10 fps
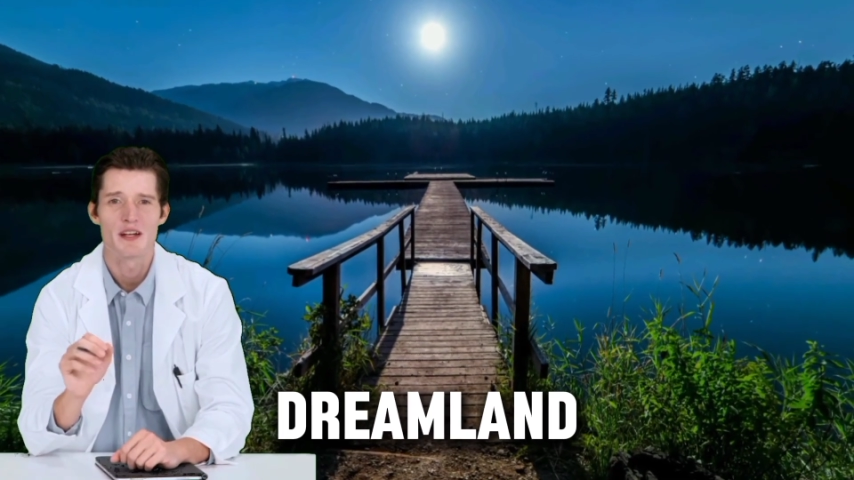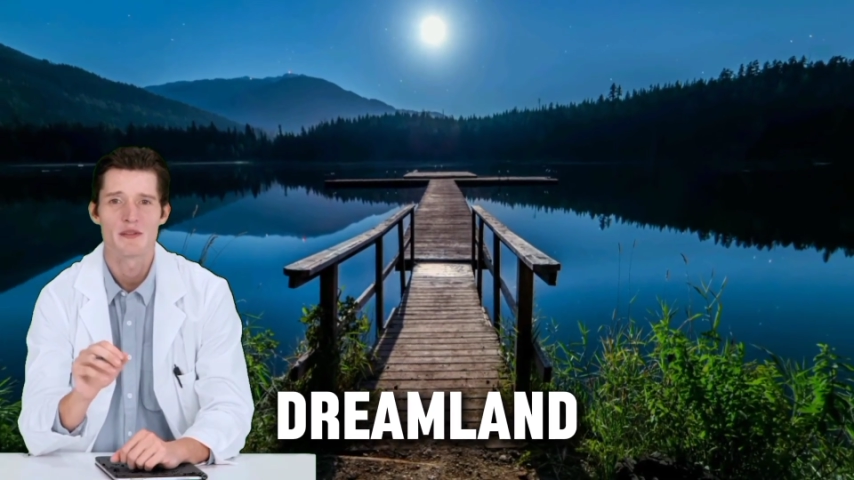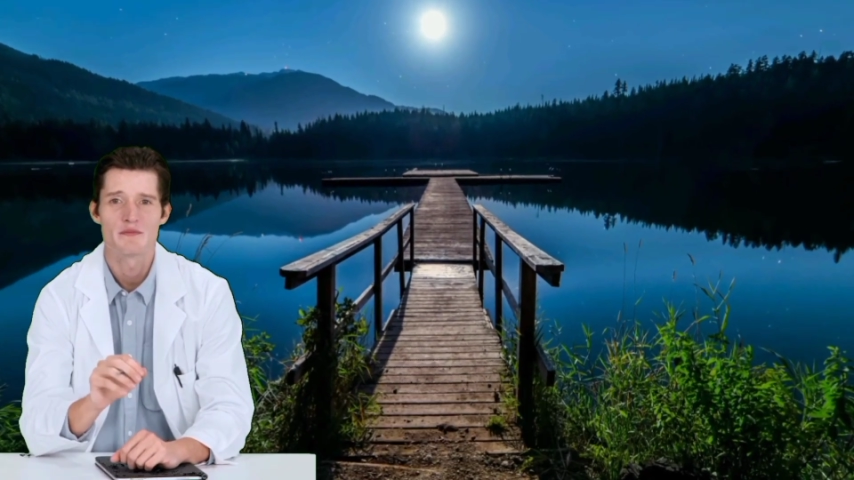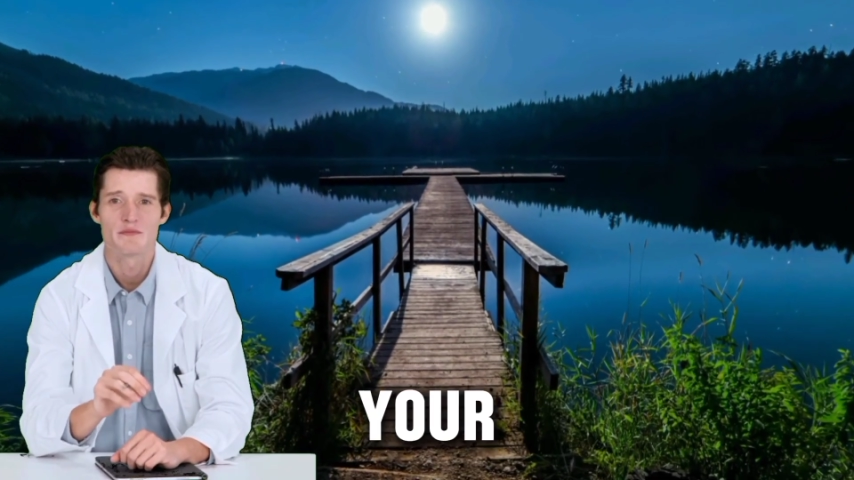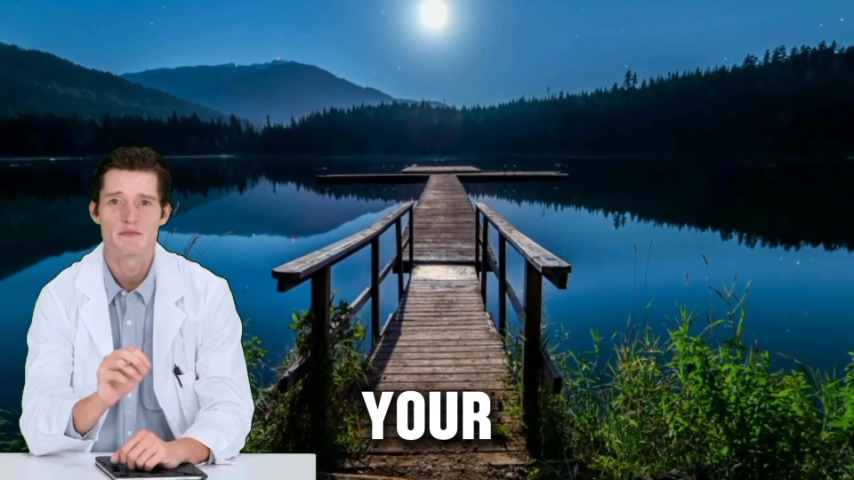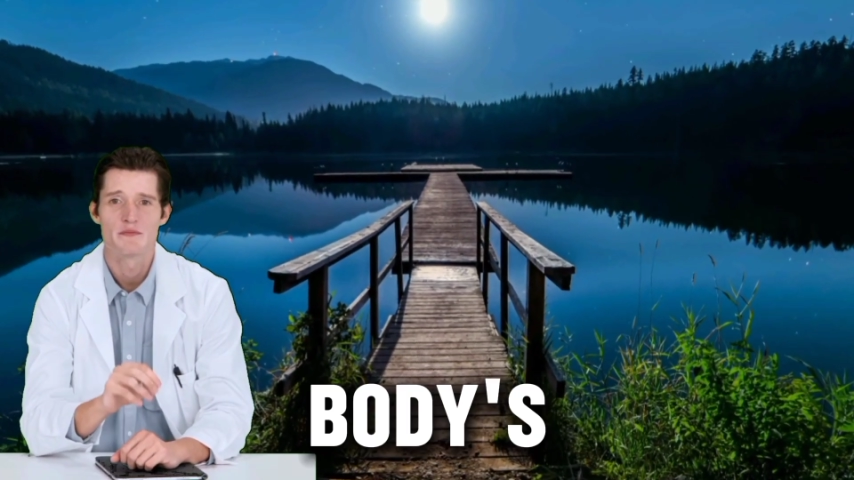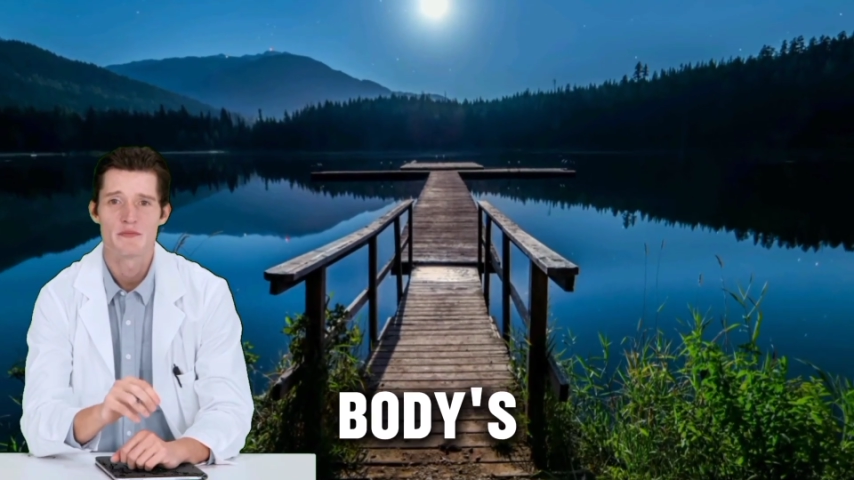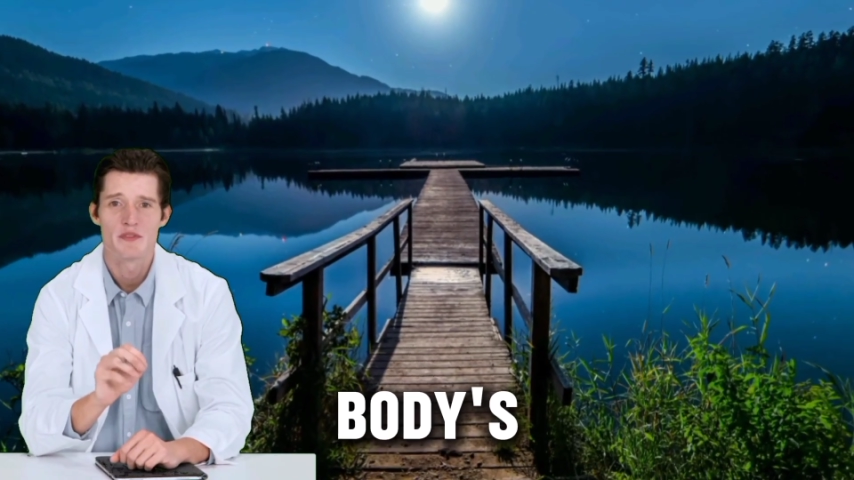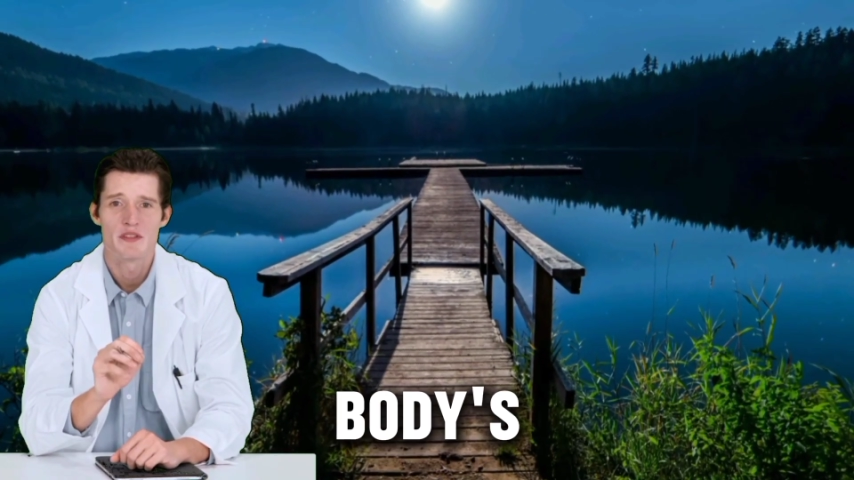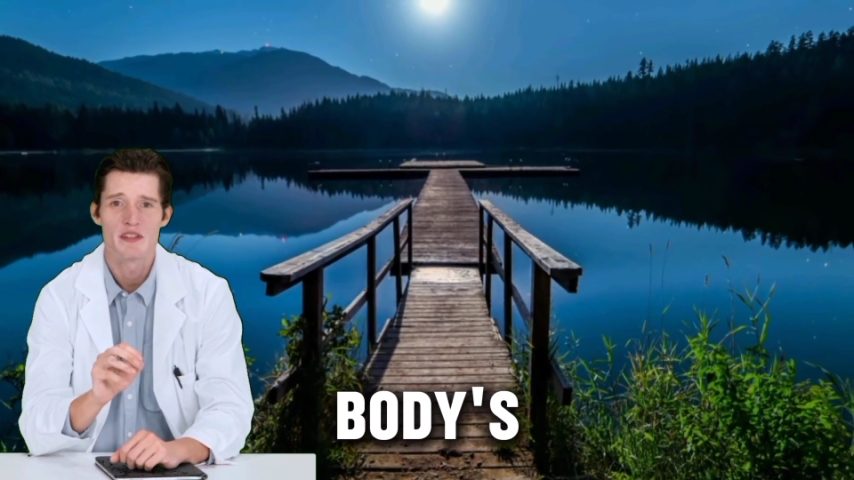your
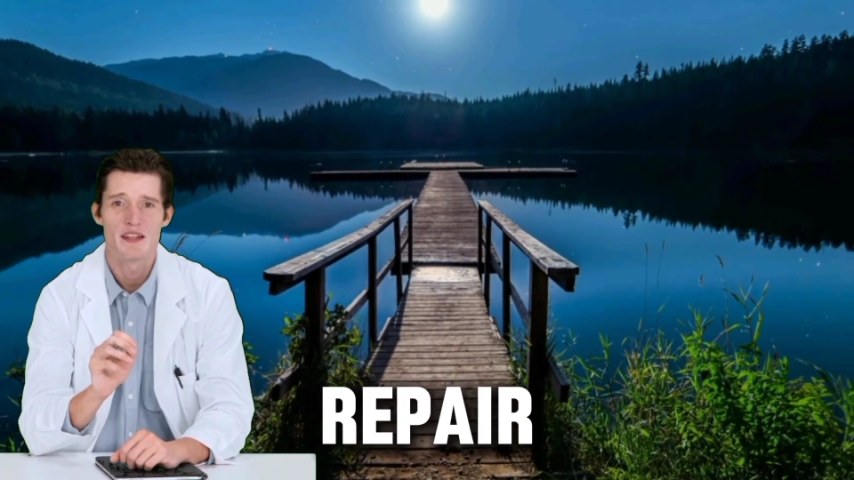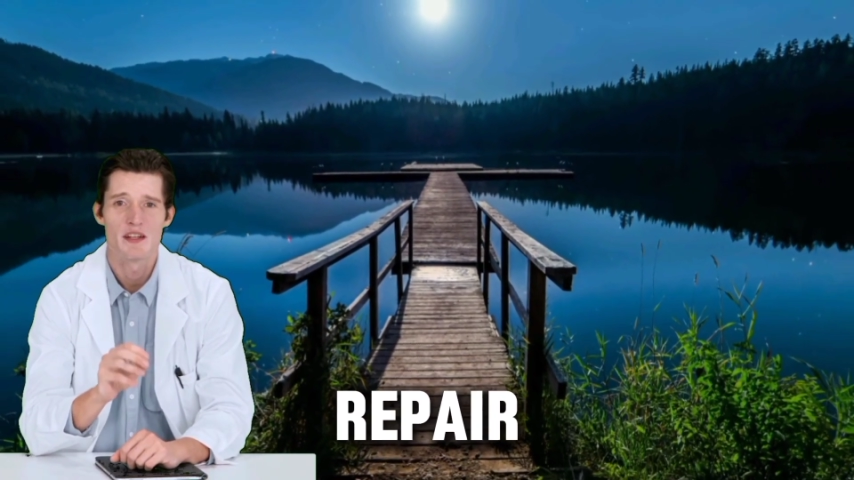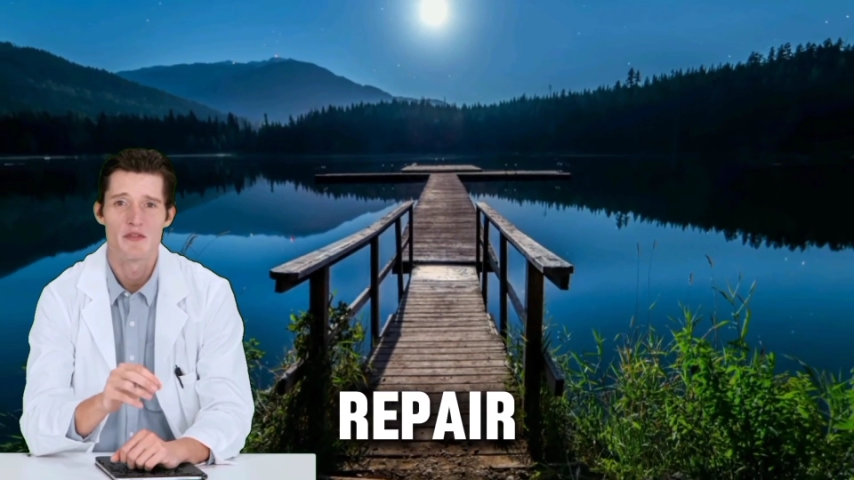body's repair